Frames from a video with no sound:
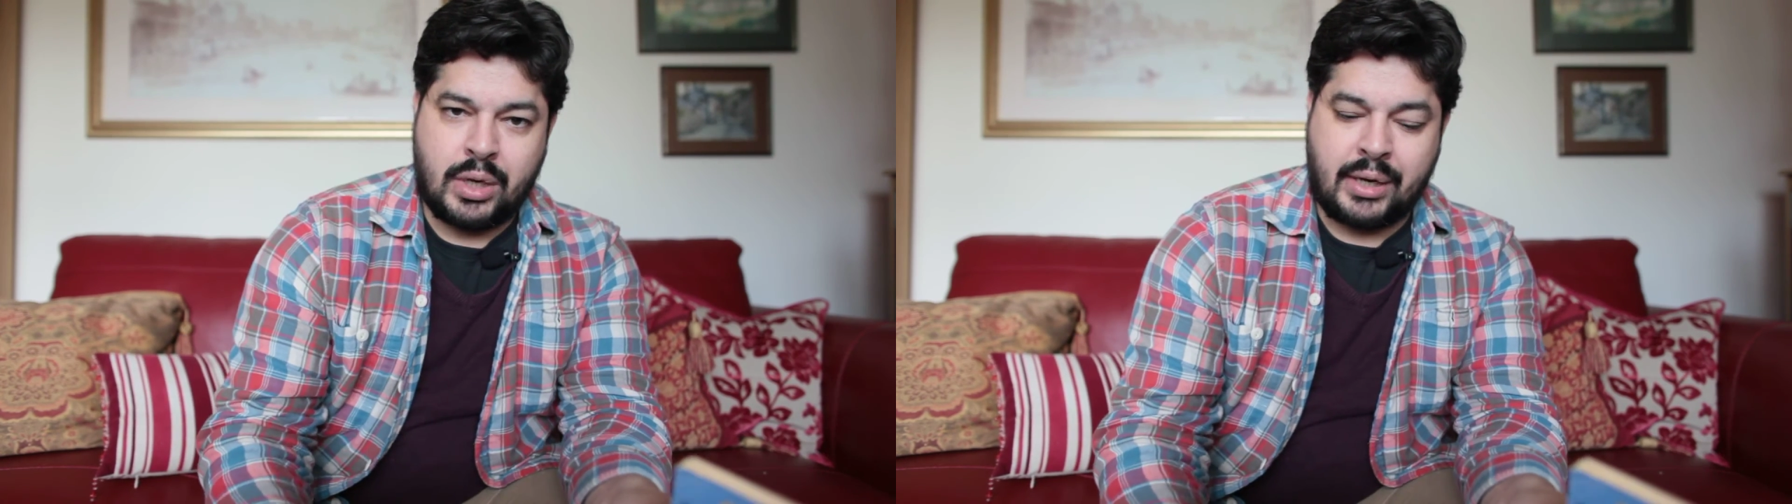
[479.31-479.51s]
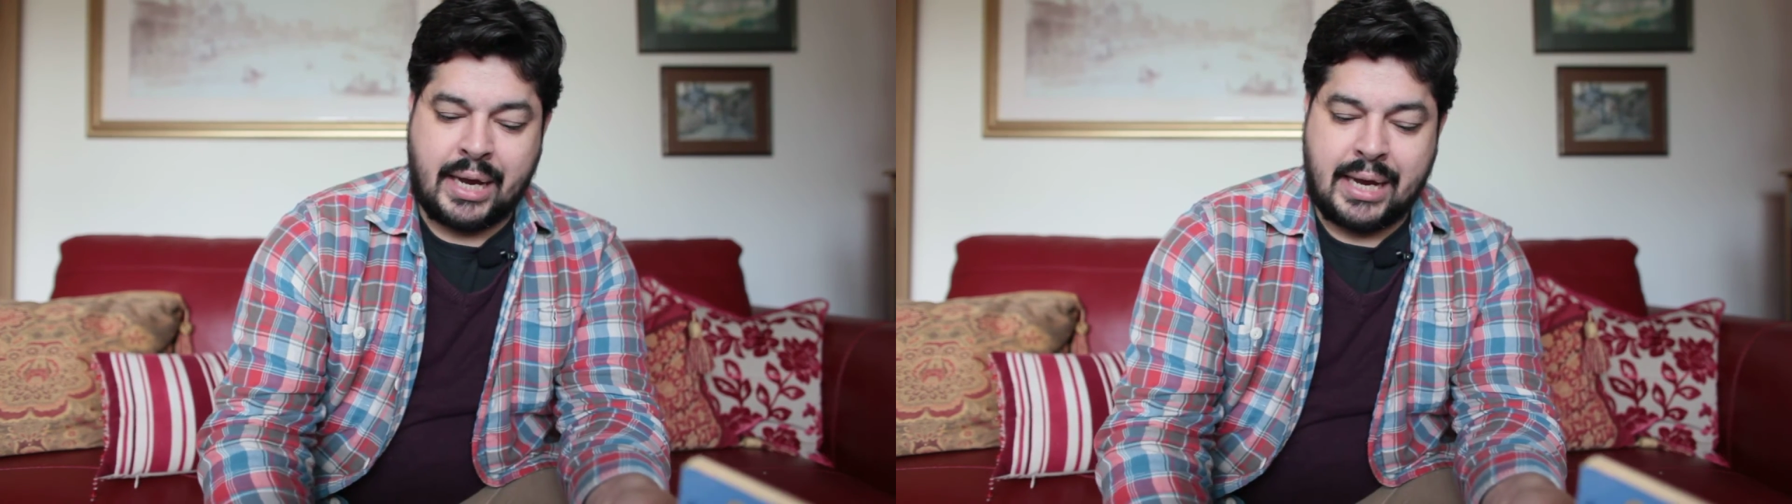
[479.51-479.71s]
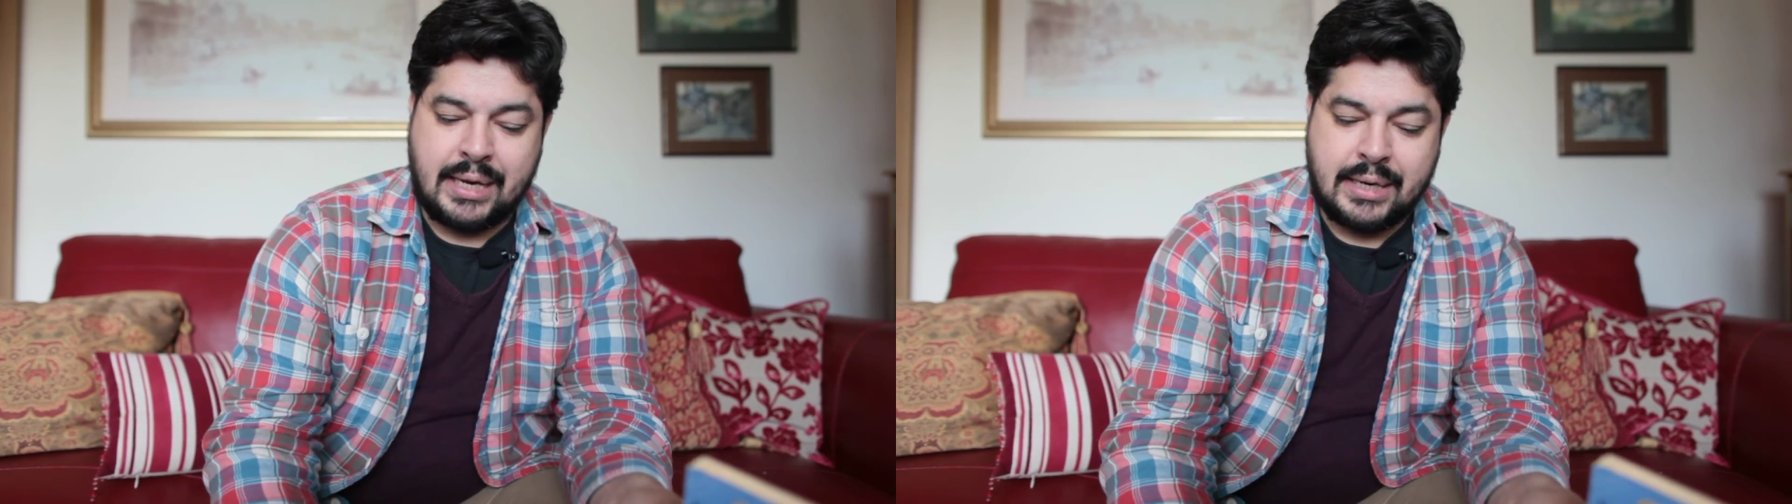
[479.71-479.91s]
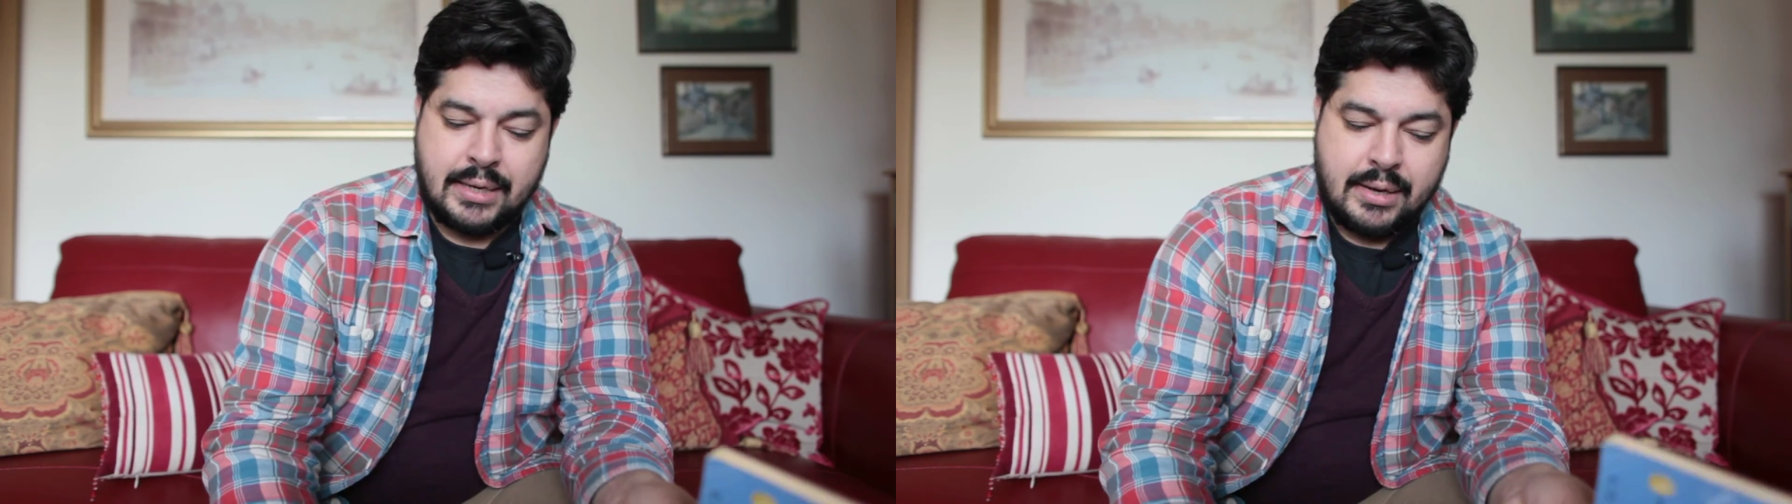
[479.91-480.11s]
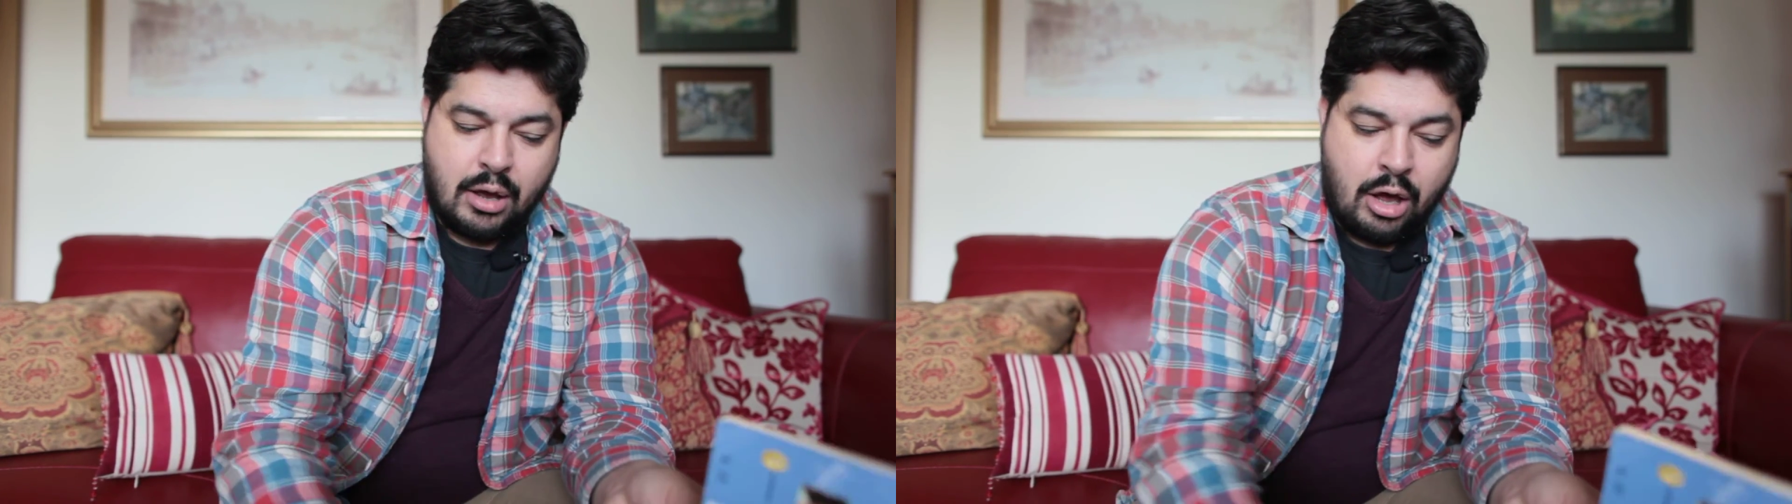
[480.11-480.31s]
okay,
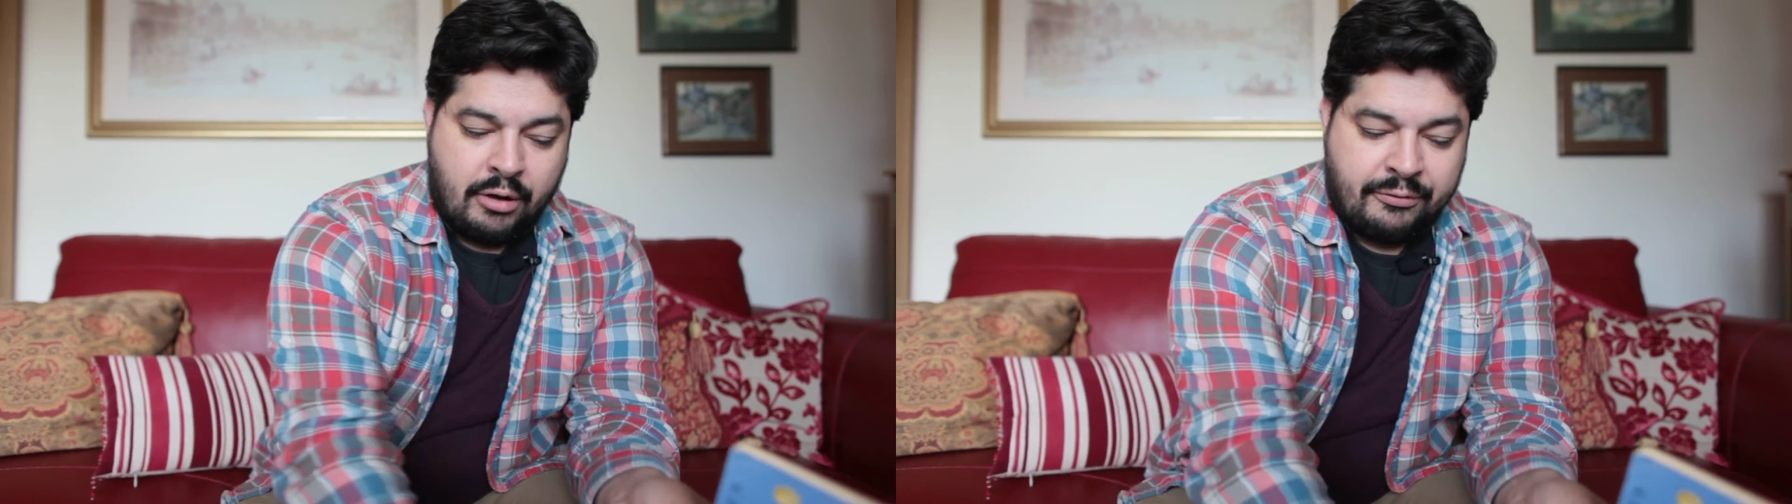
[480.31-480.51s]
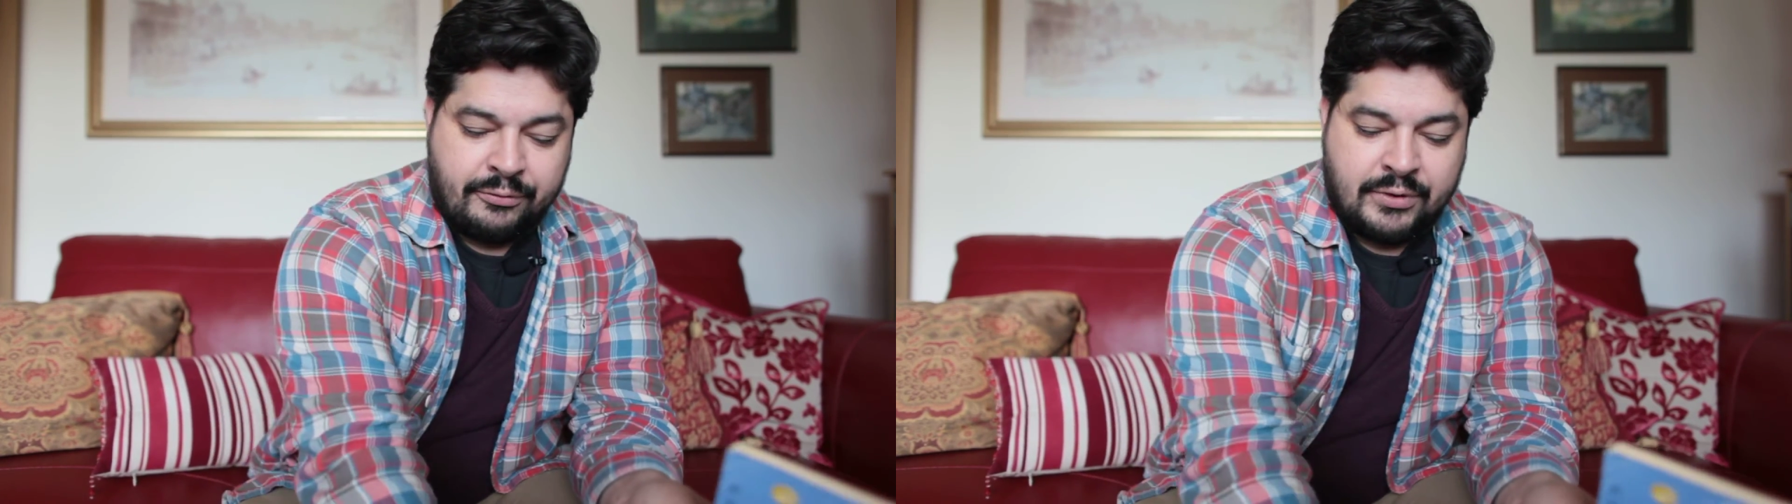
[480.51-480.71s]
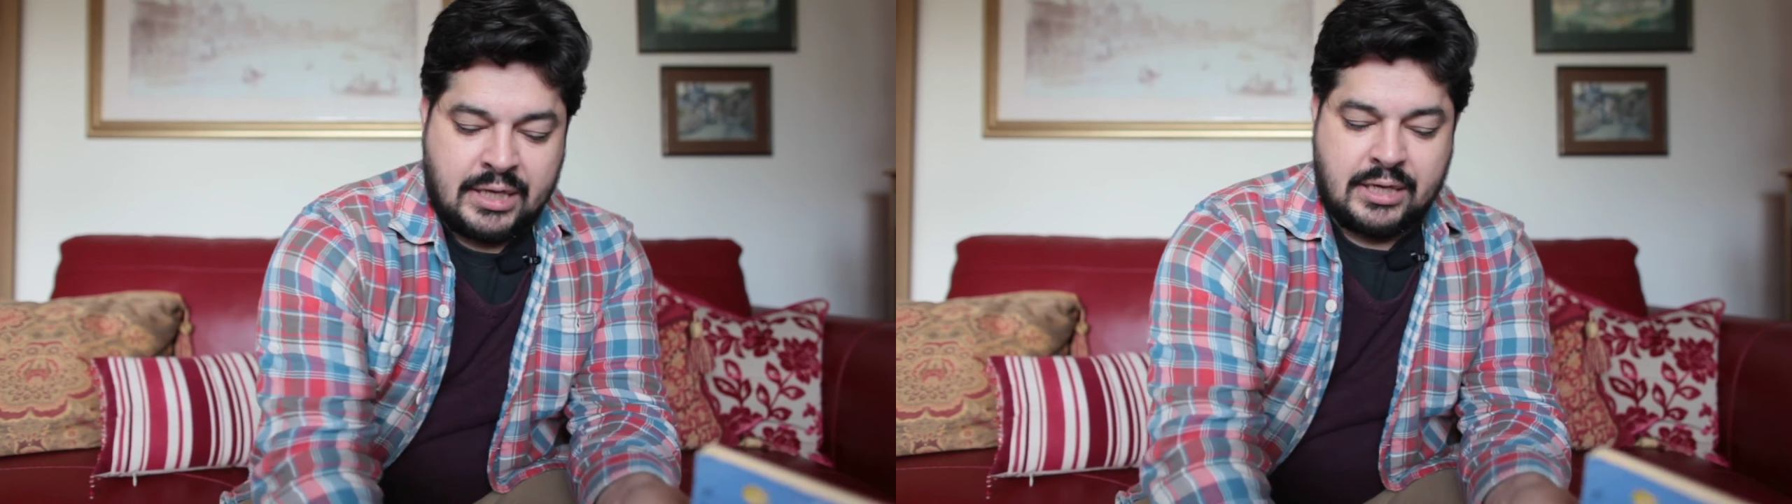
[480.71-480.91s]
off the